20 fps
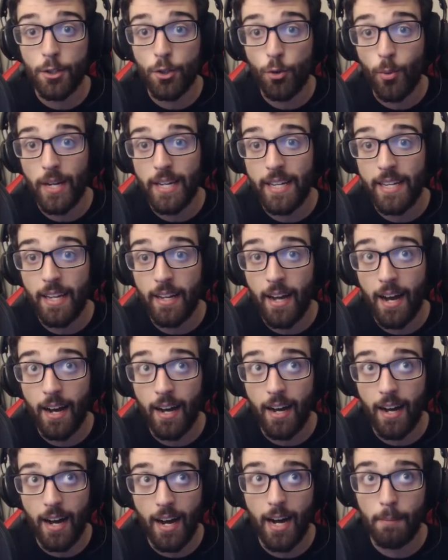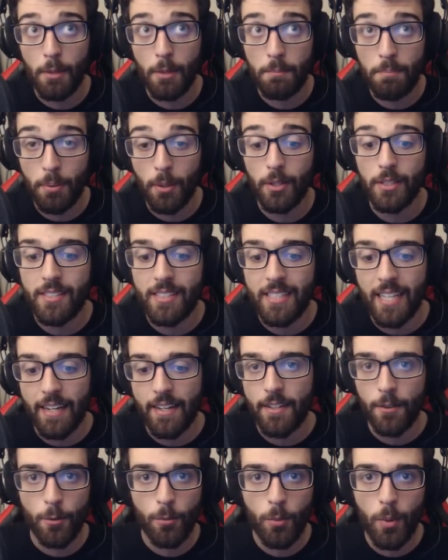20 armor per
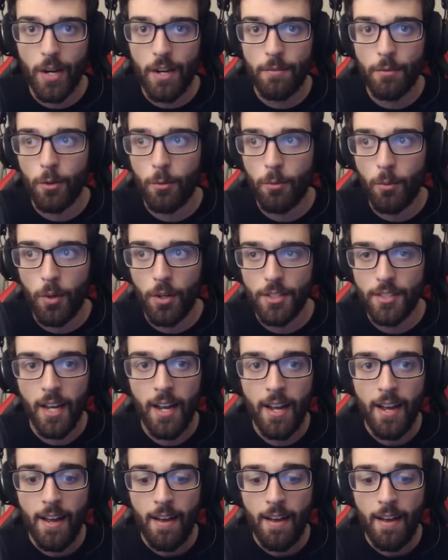second or whatever it was?